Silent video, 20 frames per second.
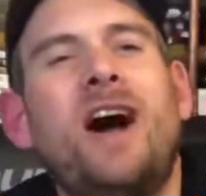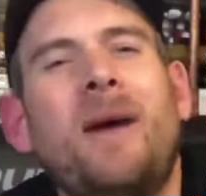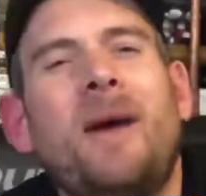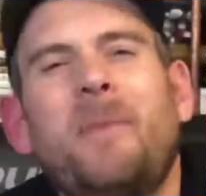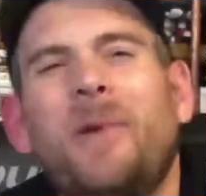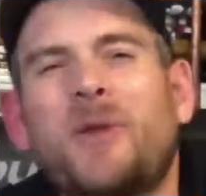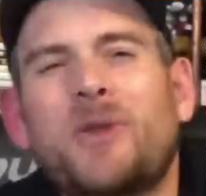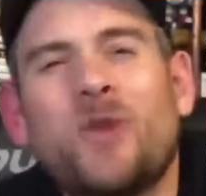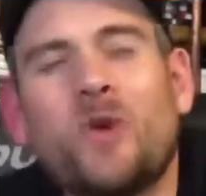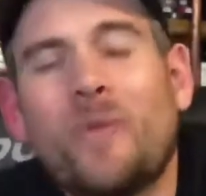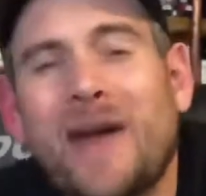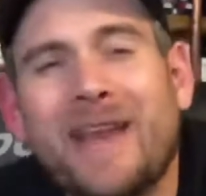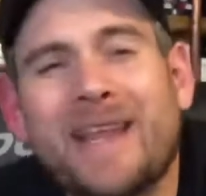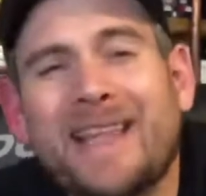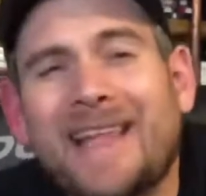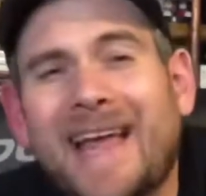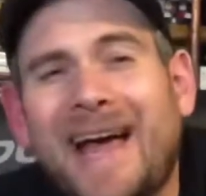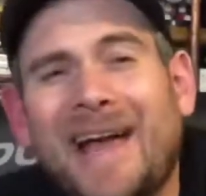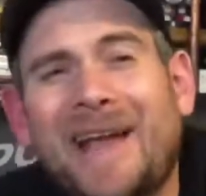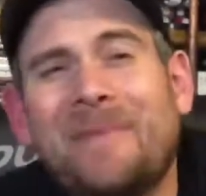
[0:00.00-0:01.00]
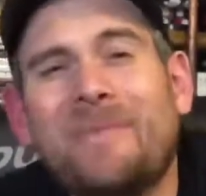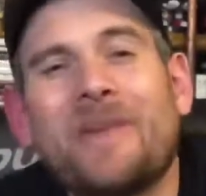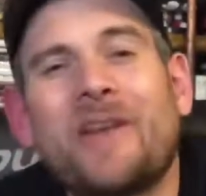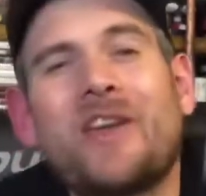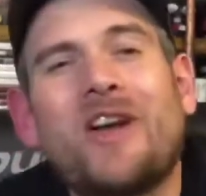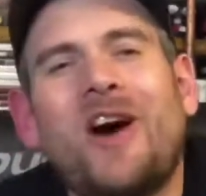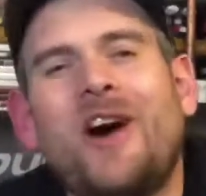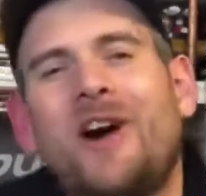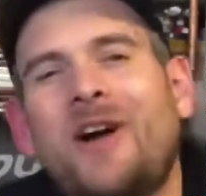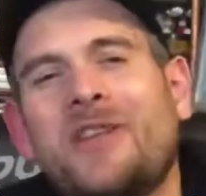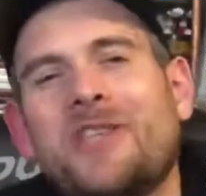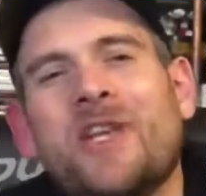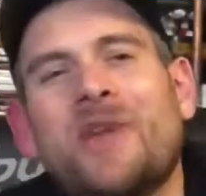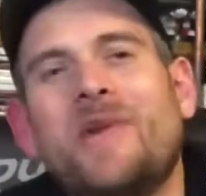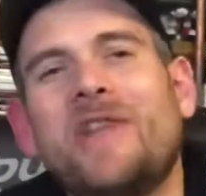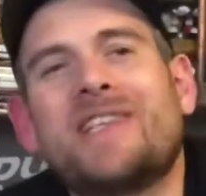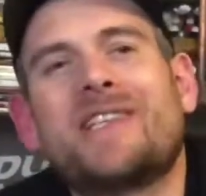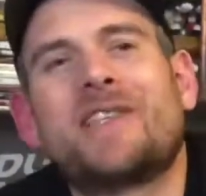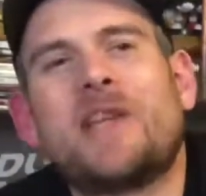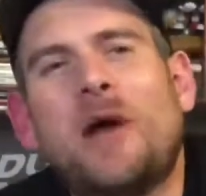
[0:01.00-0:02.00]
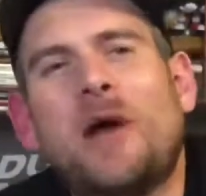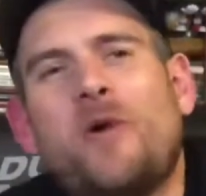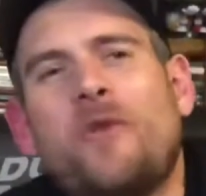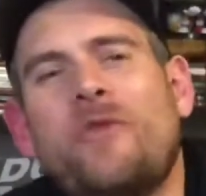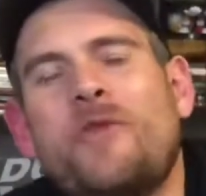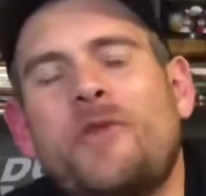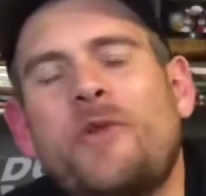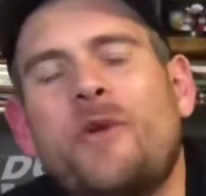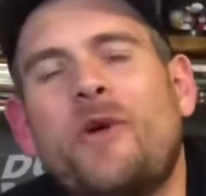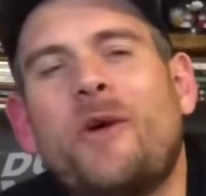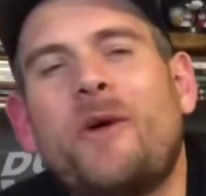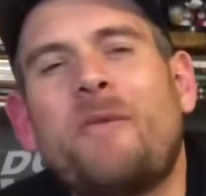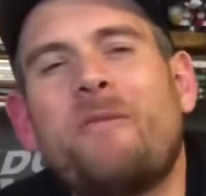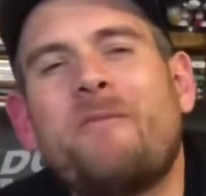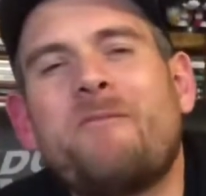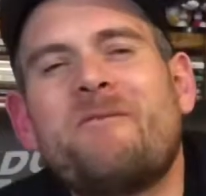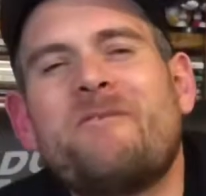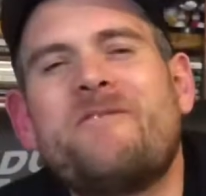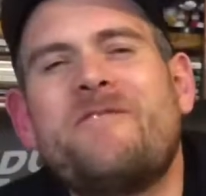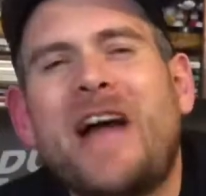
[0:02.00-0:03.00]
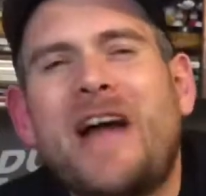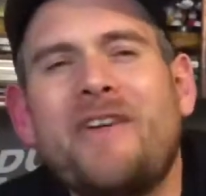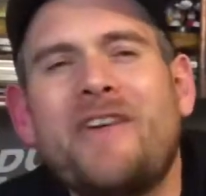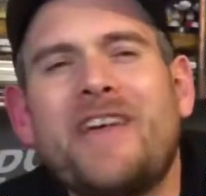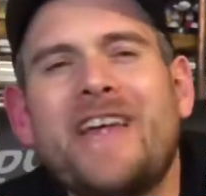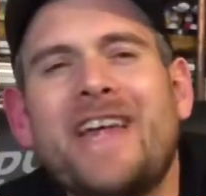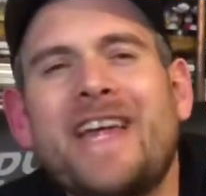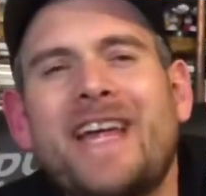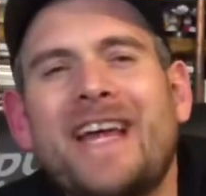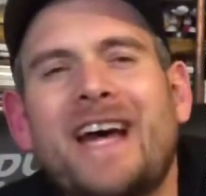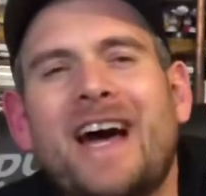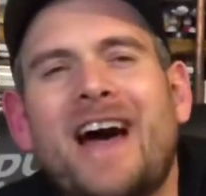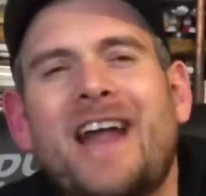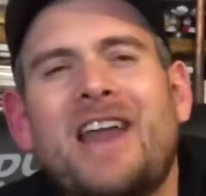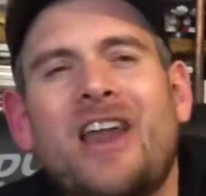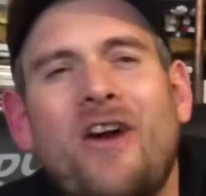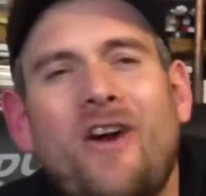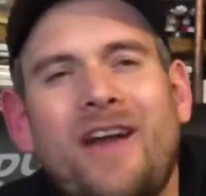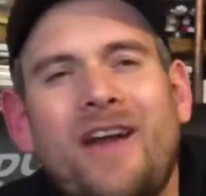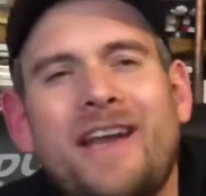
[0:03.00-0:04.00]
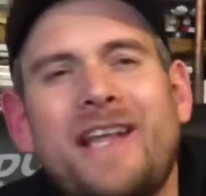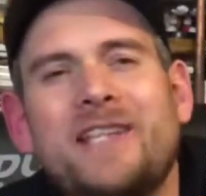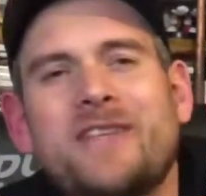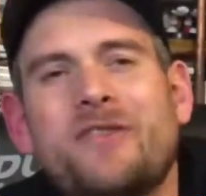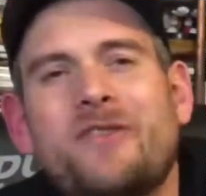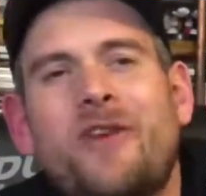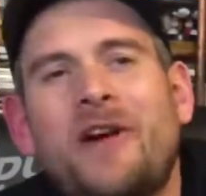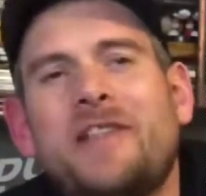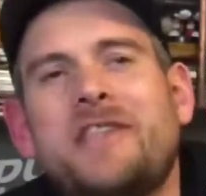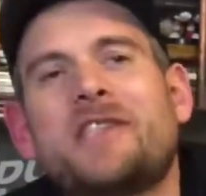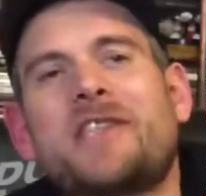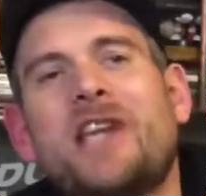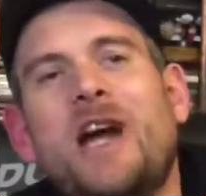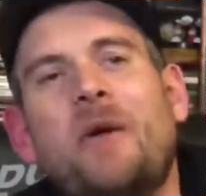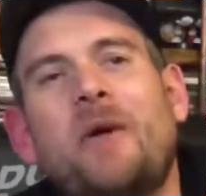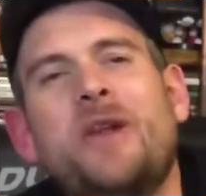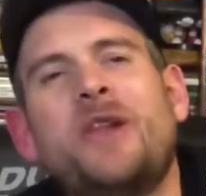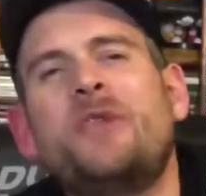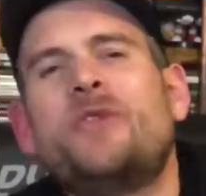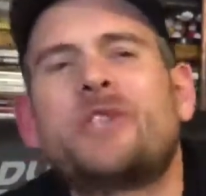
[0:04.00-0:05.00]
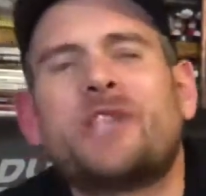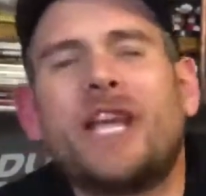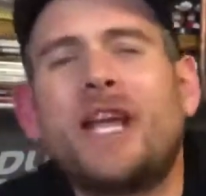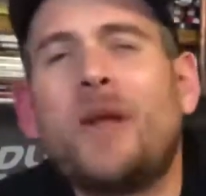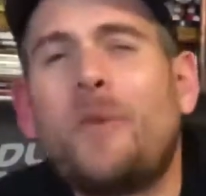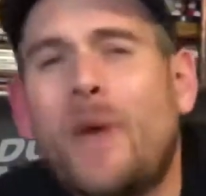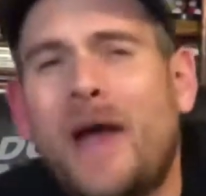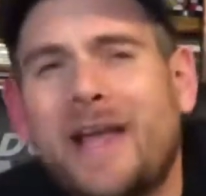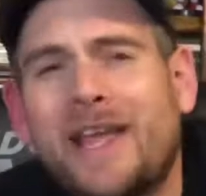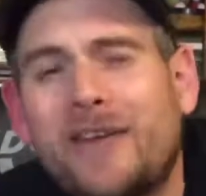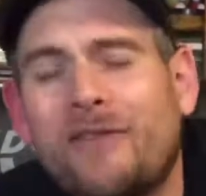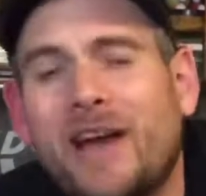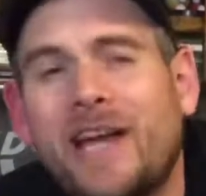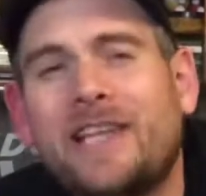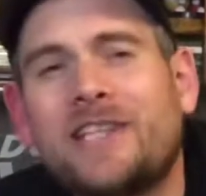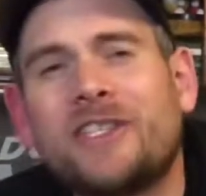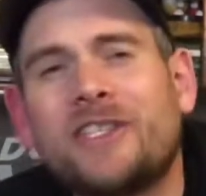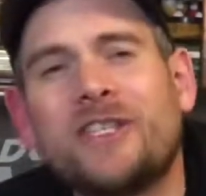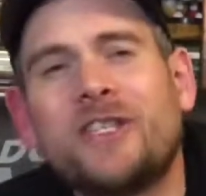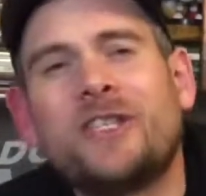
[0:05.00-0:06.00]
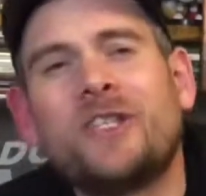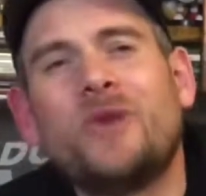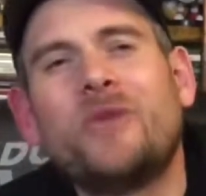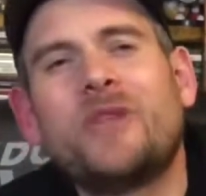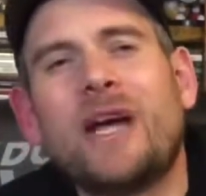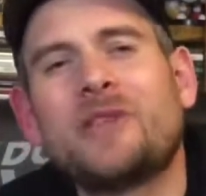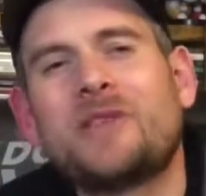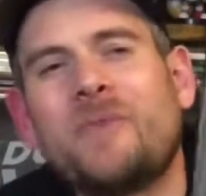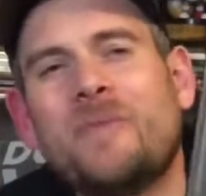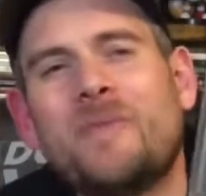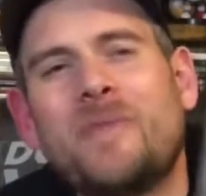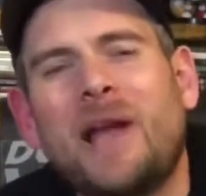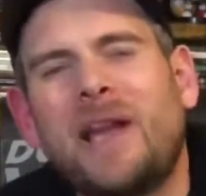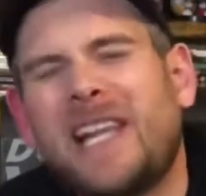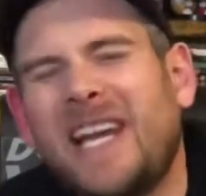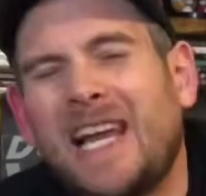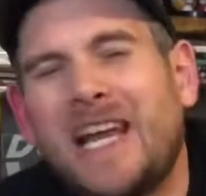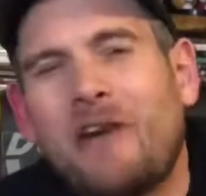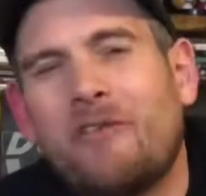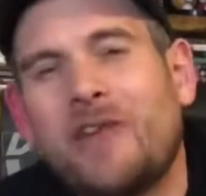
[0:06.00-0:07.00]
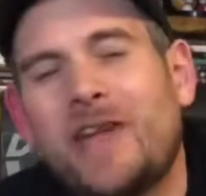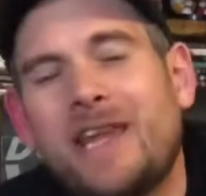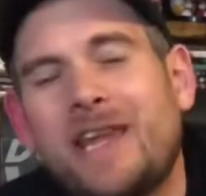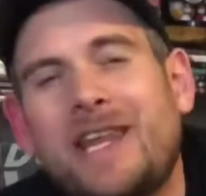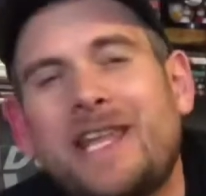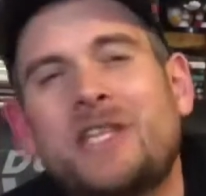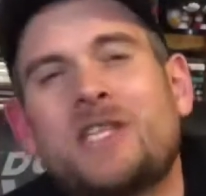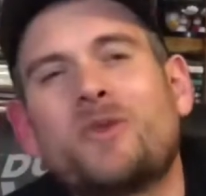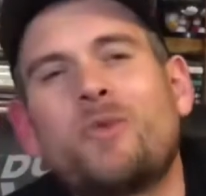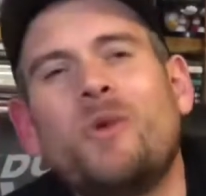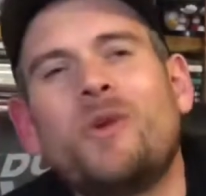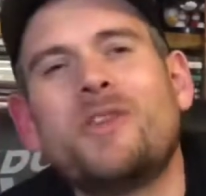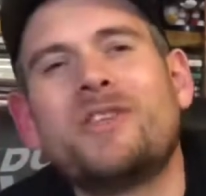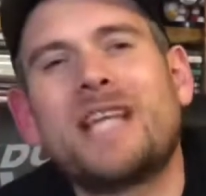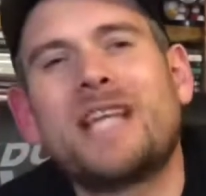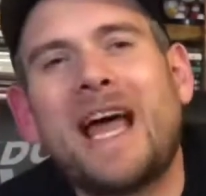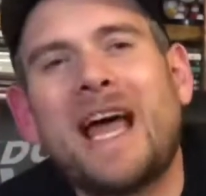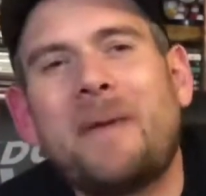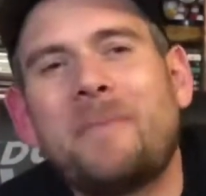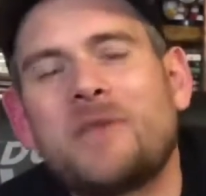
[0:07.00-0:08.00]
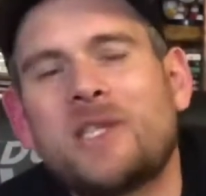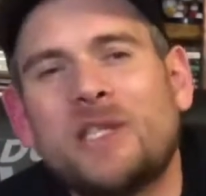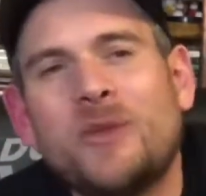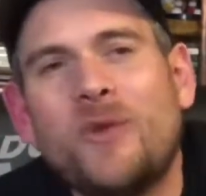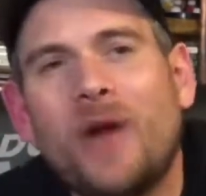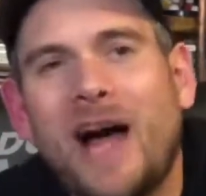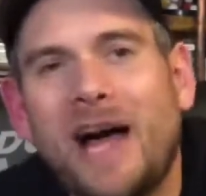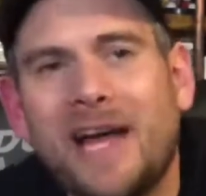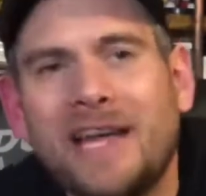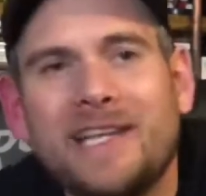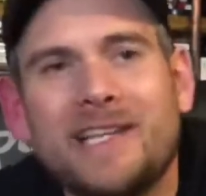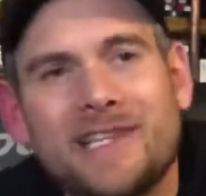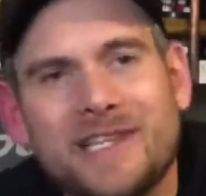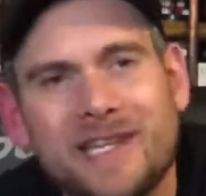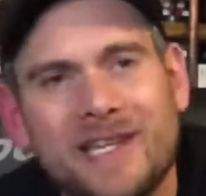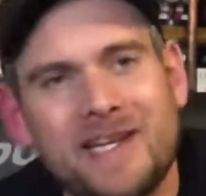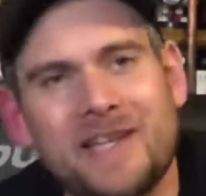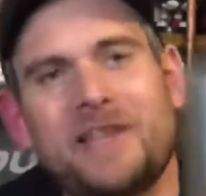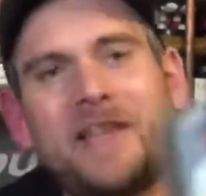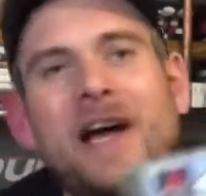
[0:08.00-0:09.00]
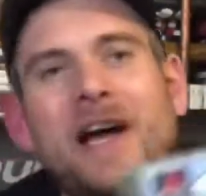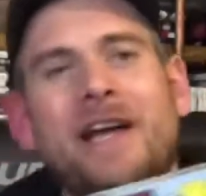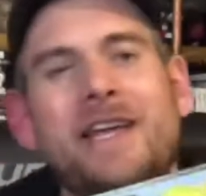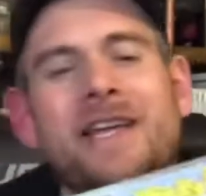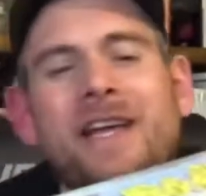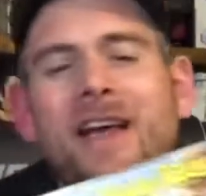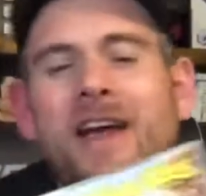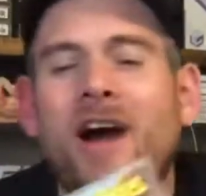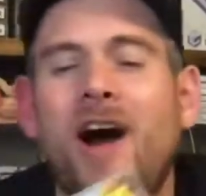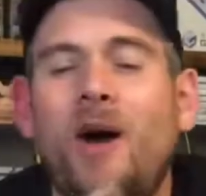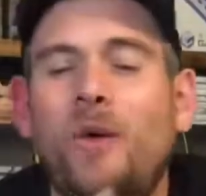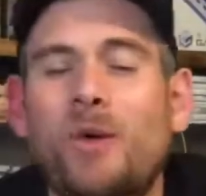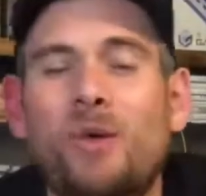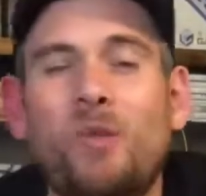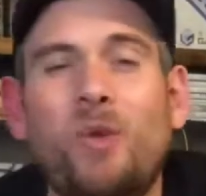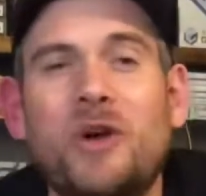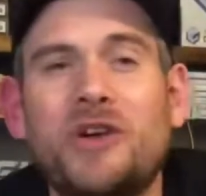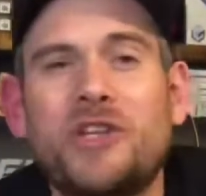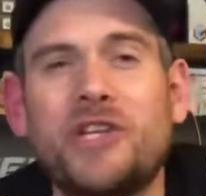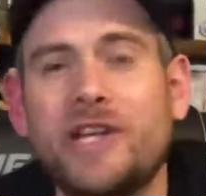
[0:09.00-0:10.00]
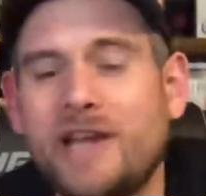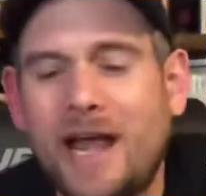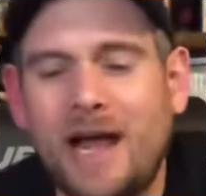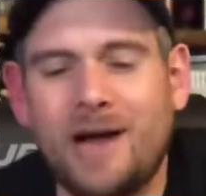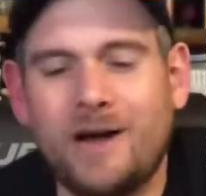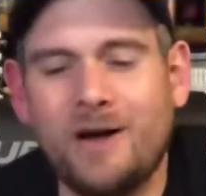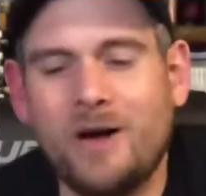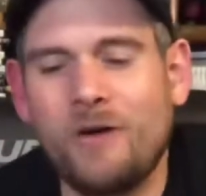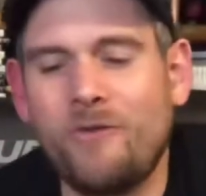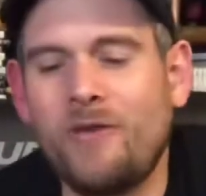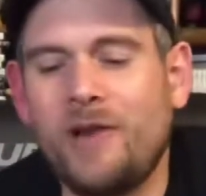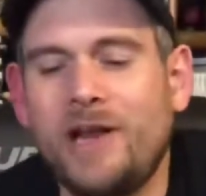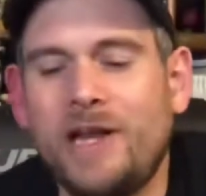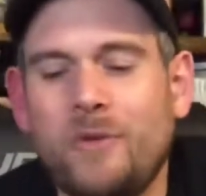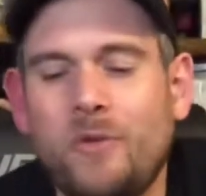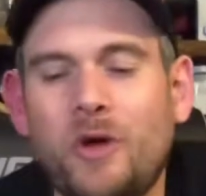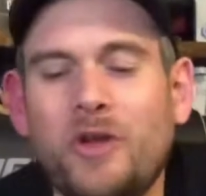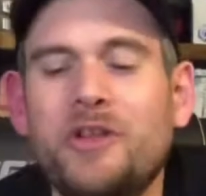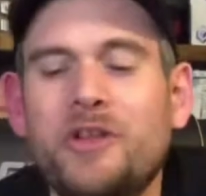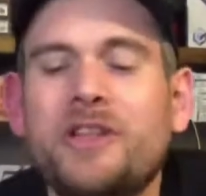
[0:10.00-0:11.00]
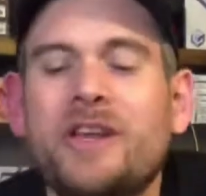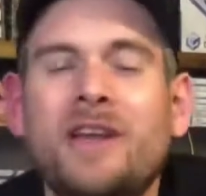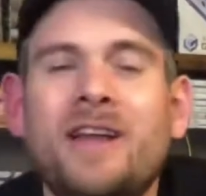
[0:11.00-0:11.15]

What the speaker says: I'm not talking about the game, but the cartoon itself. You're very unlikely to find someone who's seen Wacky Racers who doesn't bloody love it. This was absolute ace in the day. I would watch it now. I really would.